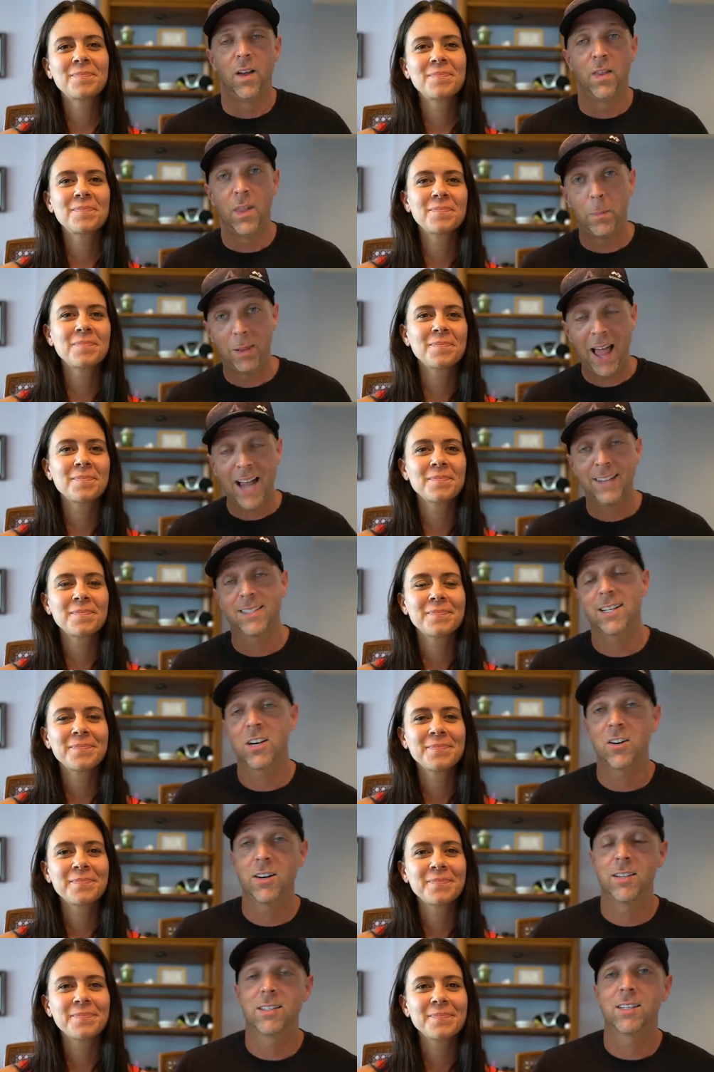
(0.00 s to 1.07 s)
Speaker 1: The Black
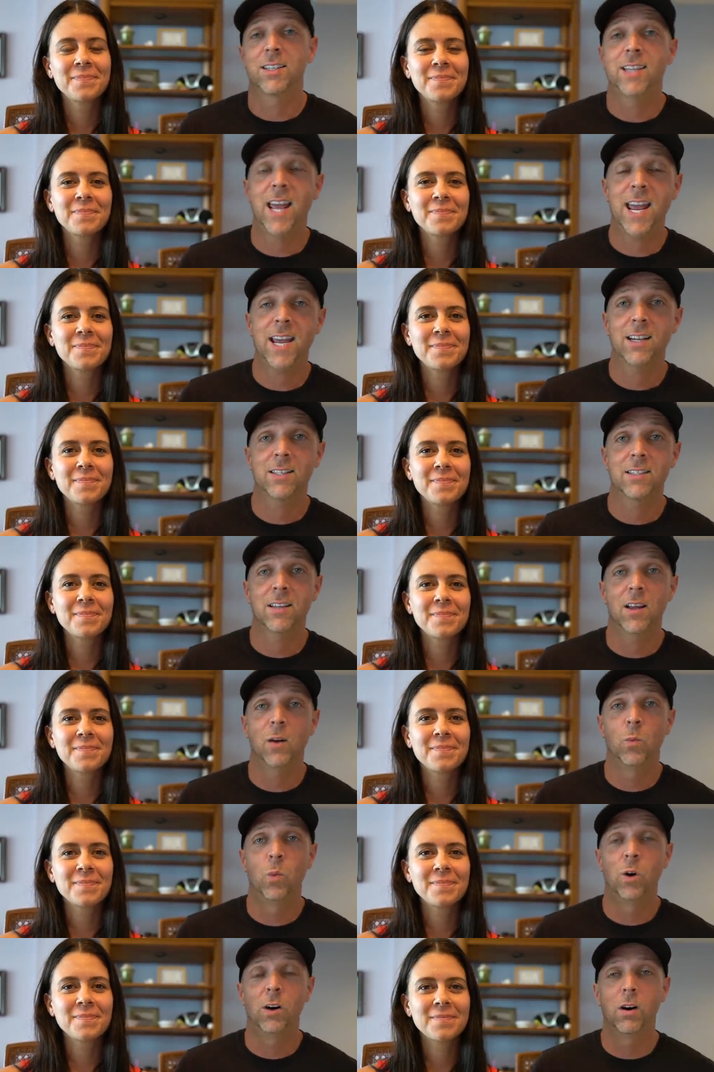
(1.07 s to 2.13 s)
Series tanks
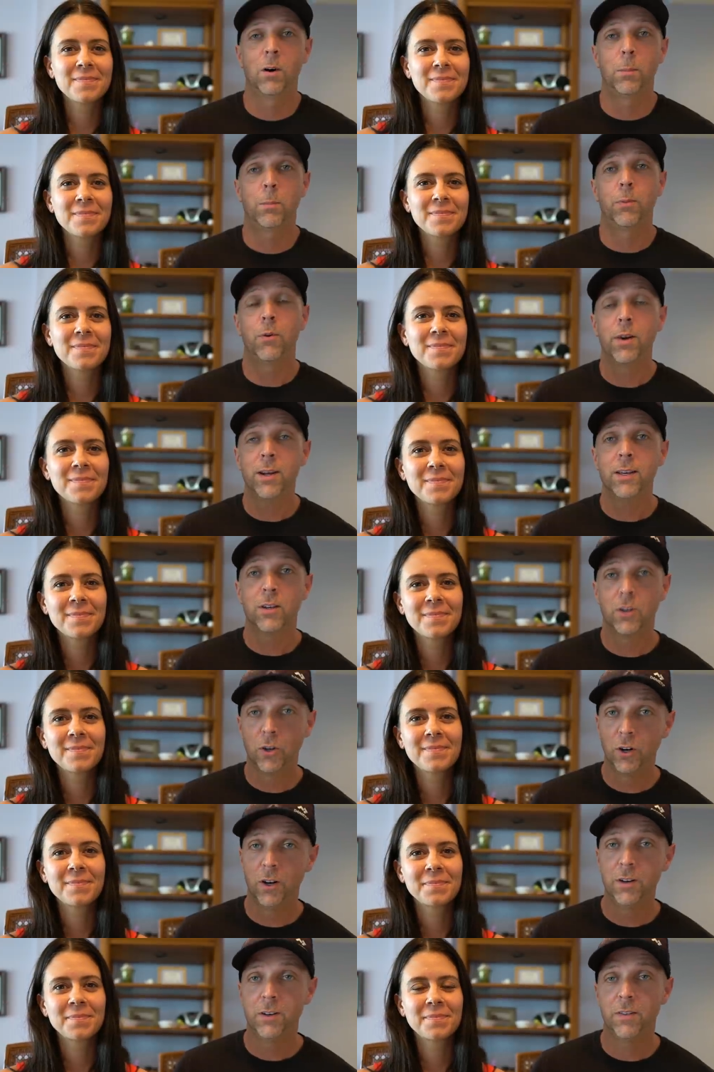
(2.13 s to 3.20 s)
were pretty
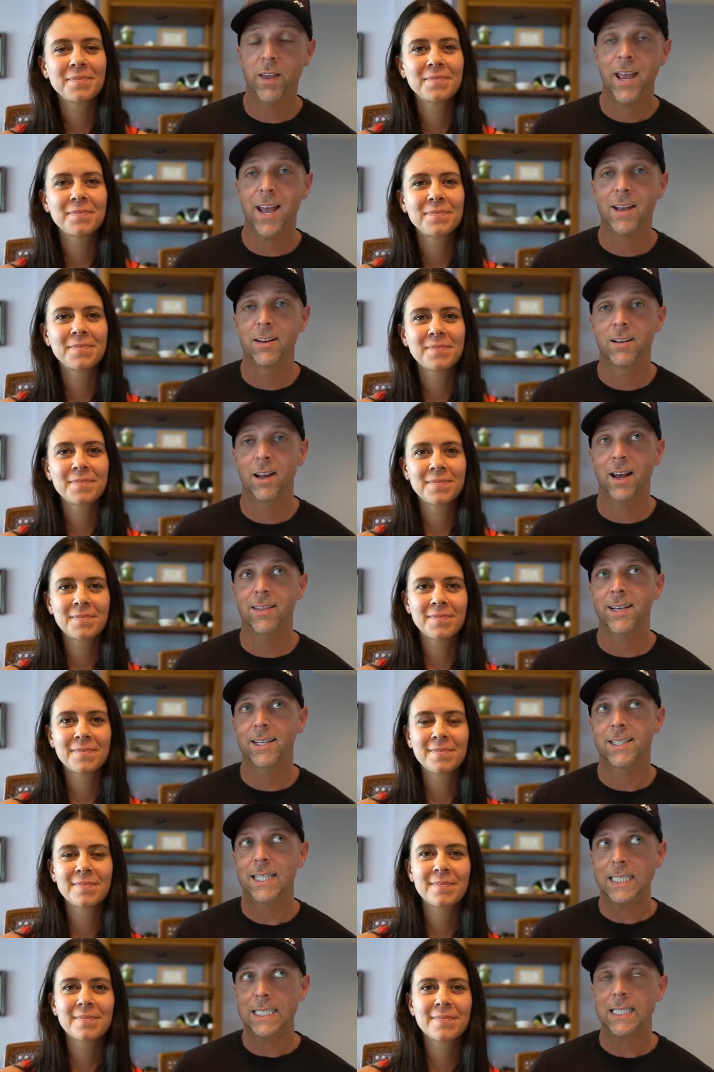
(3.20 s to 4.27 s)
good. They had, I think,
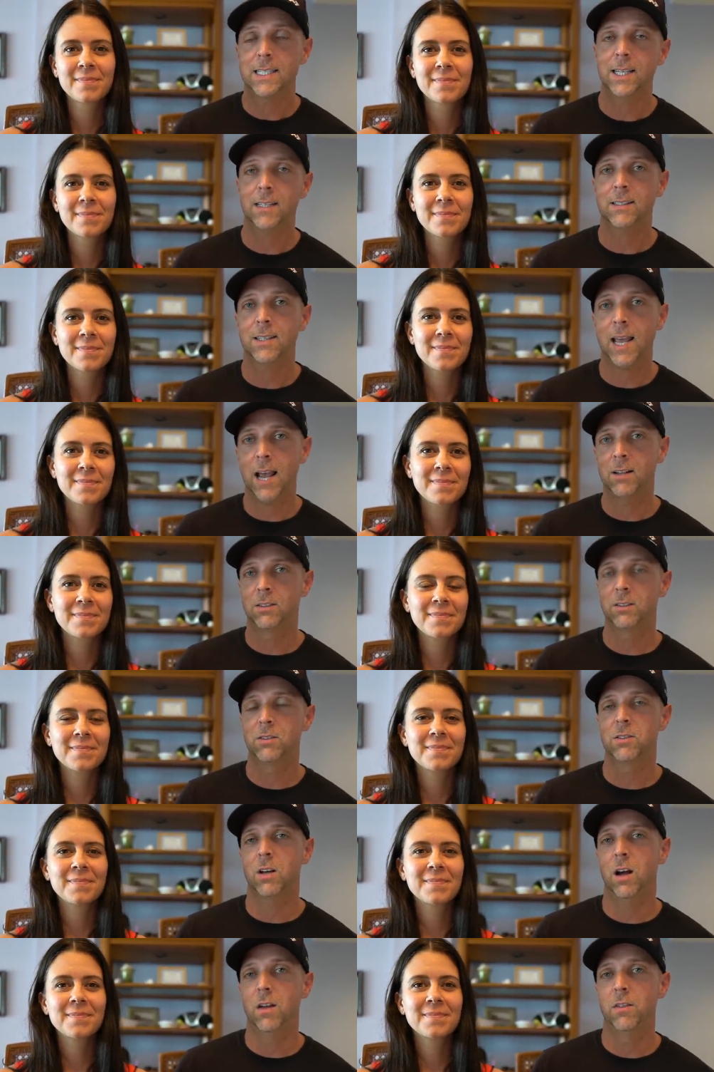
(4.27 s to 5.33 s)
66
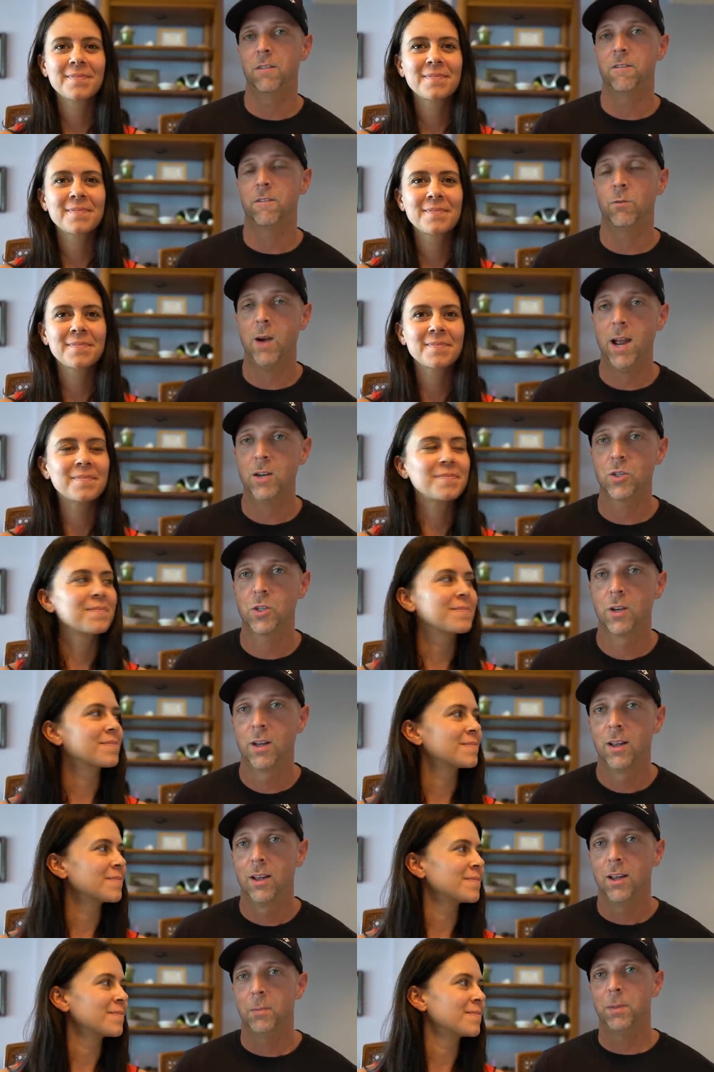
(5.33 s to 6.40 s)
gallons on the fresh,
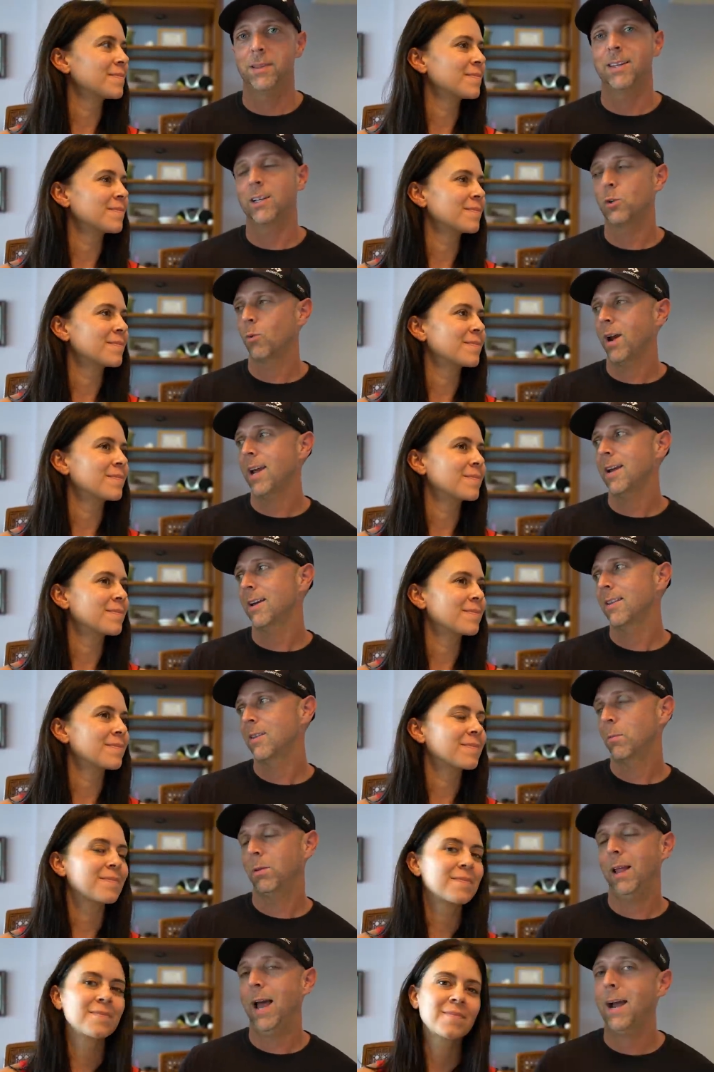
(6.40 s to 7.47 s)
but the gray and the
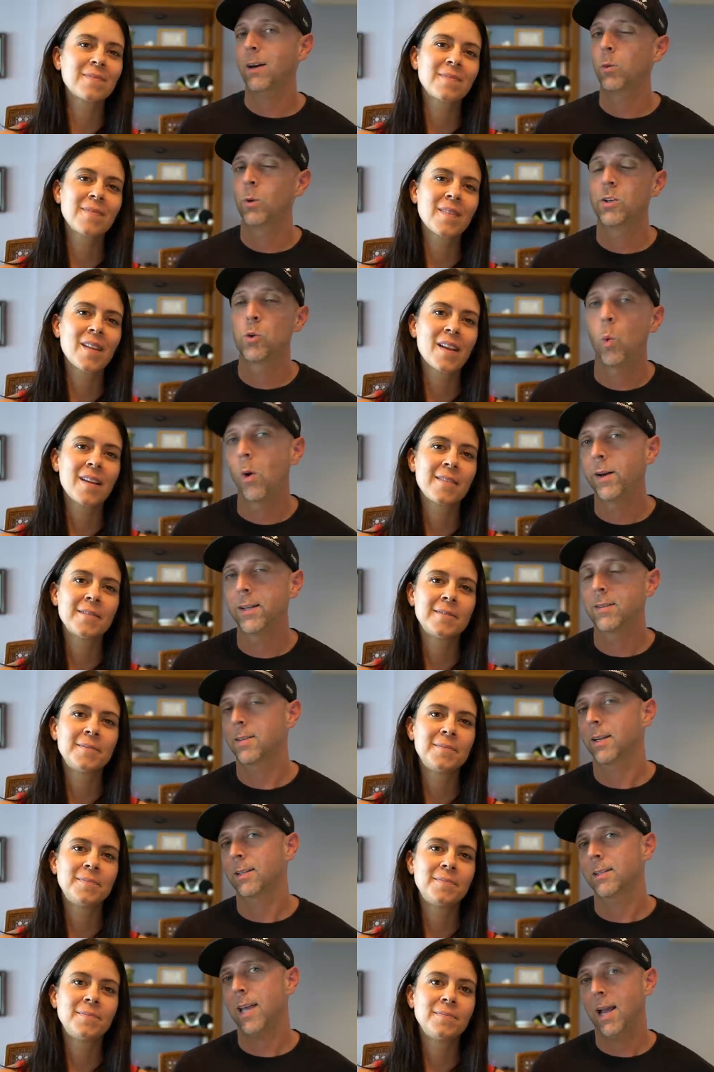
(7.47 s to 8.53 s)
black were
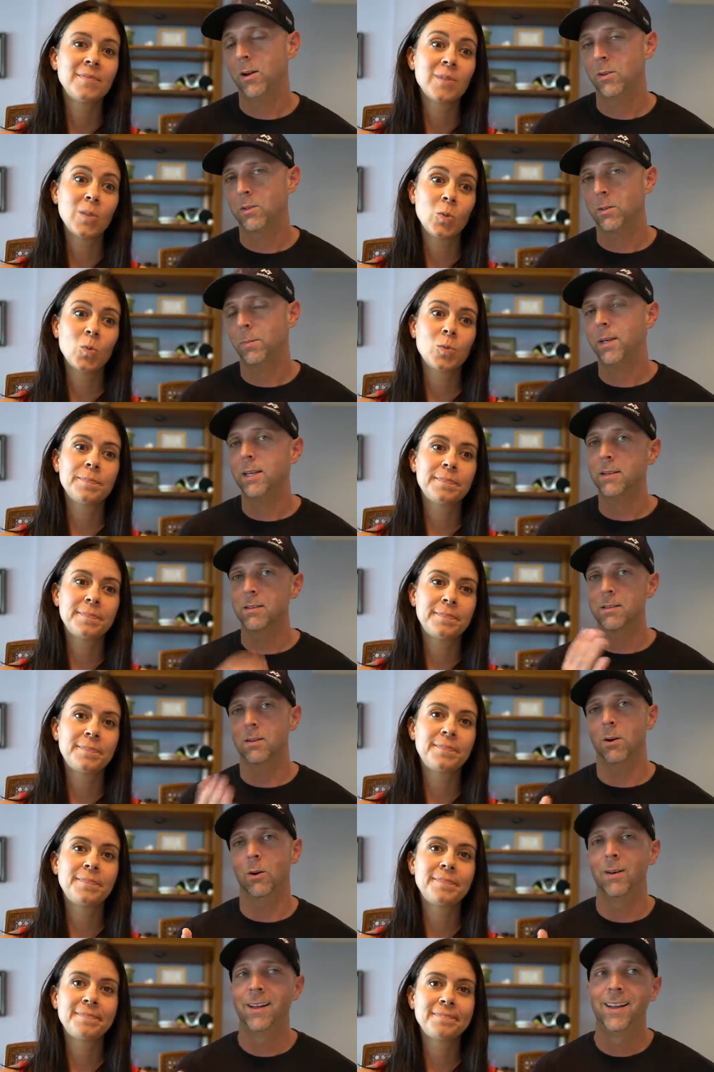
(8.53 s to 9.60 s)
26 gallons apiece.
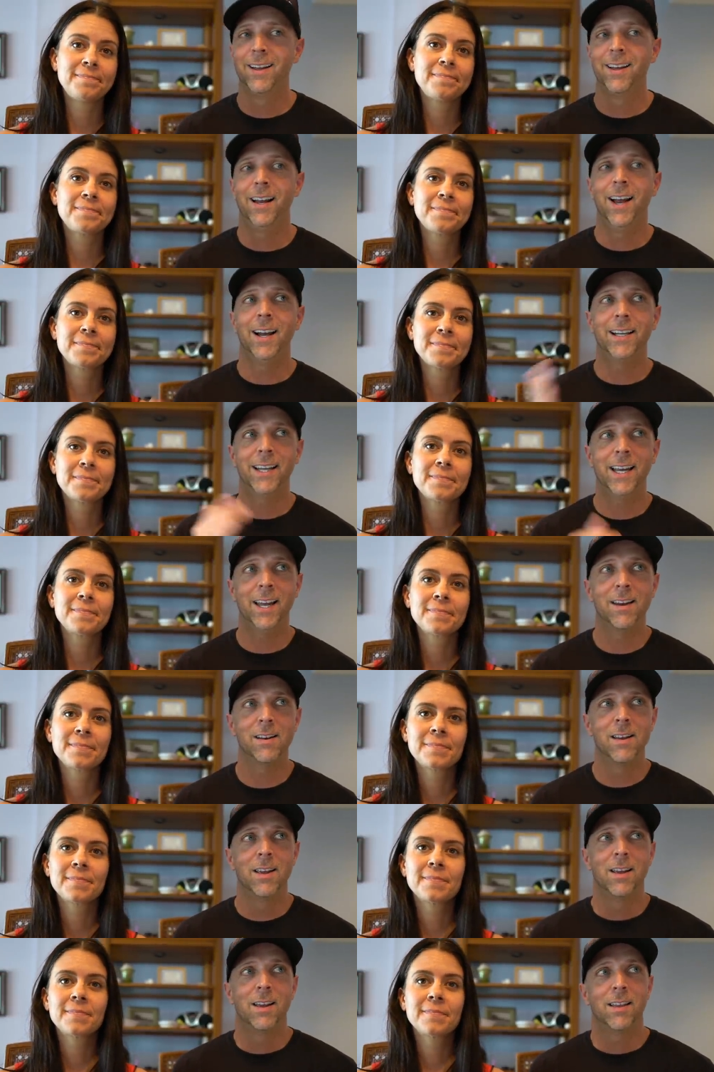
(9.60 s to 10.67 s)
So
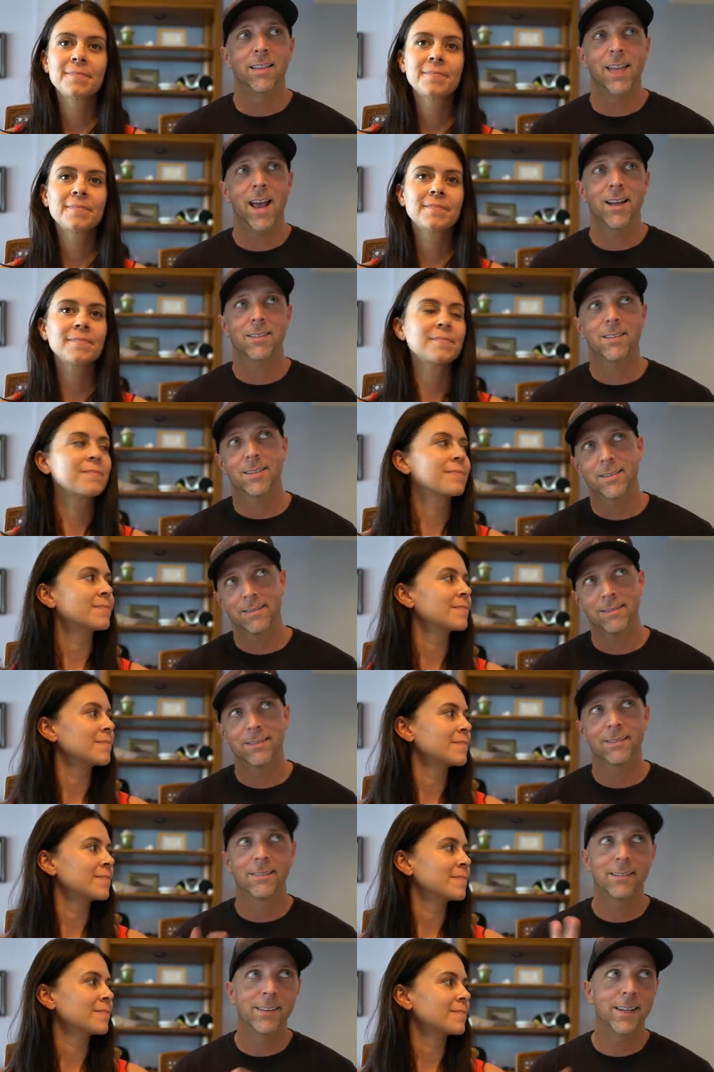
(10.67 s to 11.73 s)
again, that's,
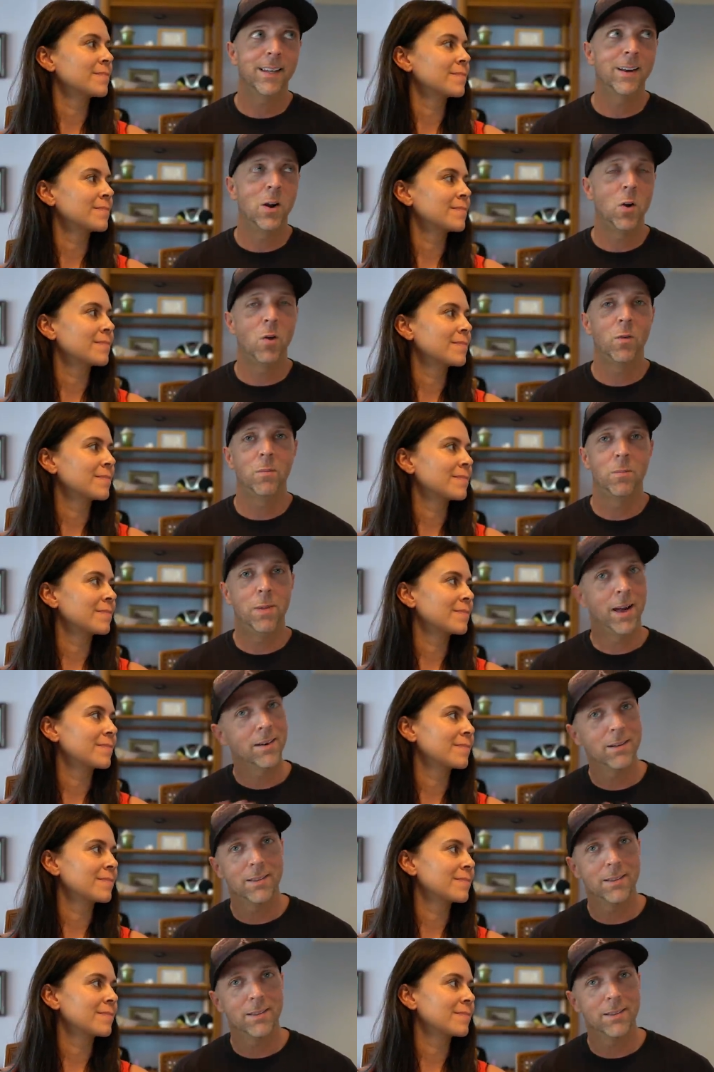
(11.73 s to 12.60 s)
you know, better